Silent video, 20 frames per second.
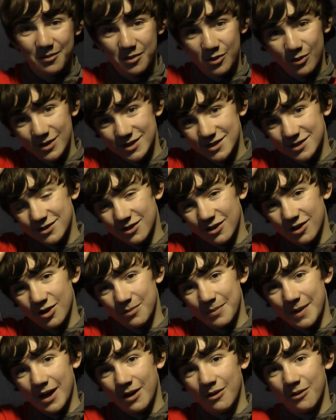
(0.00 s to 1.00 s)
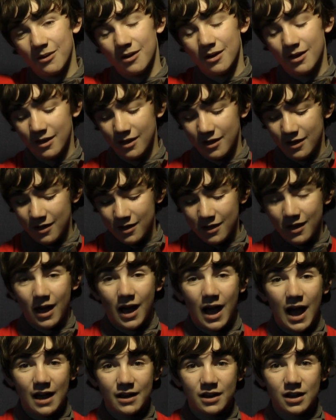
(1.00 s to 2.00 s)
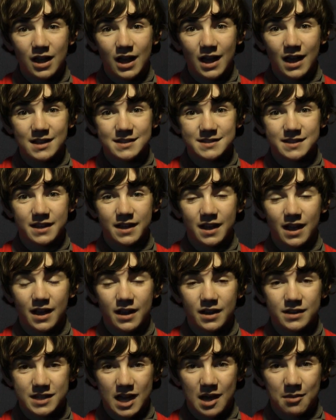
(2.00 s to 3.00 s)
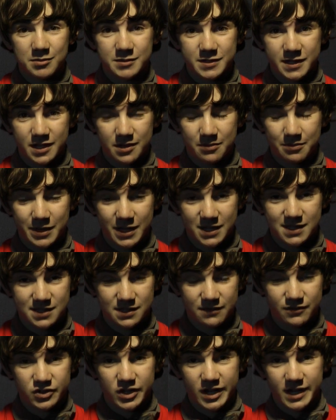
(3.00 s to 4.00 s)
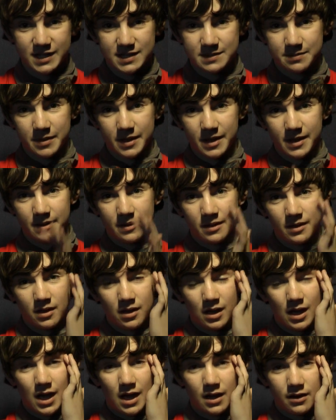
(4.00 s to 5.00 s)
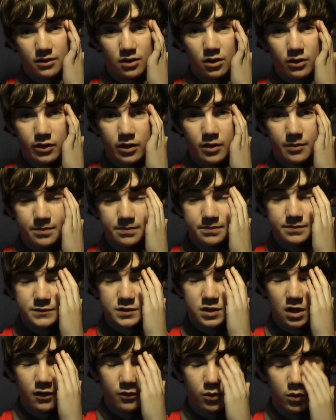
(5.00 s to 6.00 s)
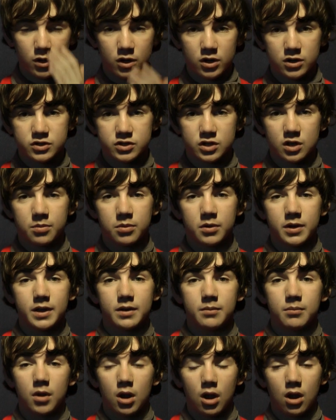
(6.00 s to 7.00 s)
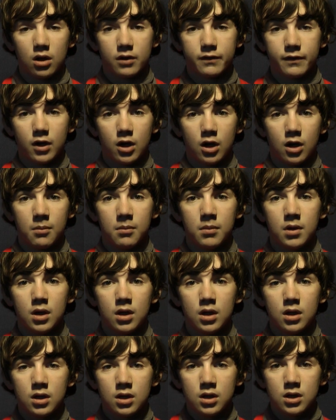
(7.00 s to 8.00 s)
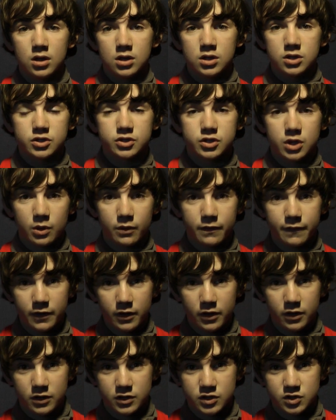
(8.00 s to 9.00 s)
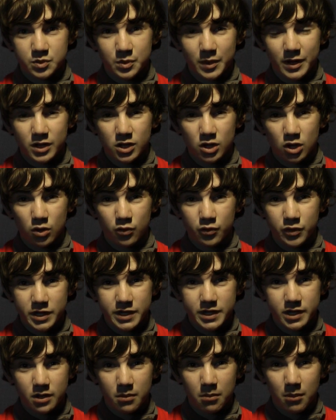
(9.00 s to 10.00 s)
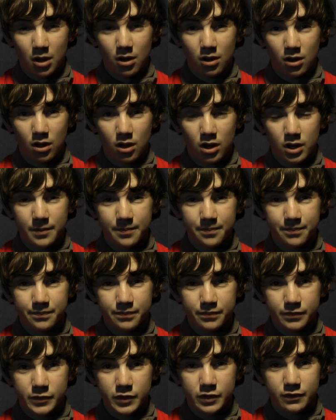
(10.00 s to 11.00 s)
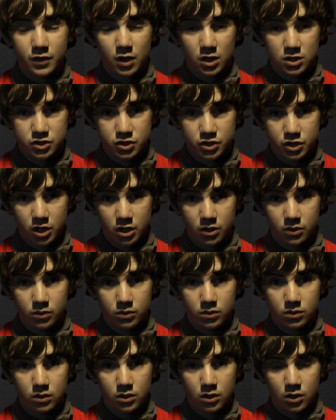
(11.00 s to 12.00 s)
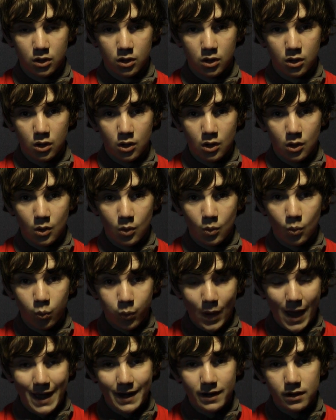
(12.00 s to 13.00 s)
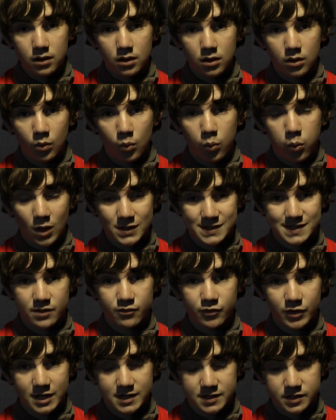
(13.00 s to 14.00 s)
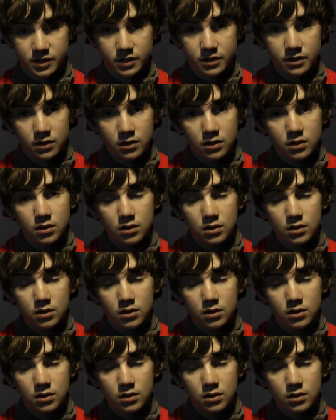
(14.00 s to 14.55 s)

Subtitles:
going to talk about analysing and adapting pieces of Shakespeare and other sort of works that are put in monologue form. So first, when you're reading a monologue, you've got to know when was it written,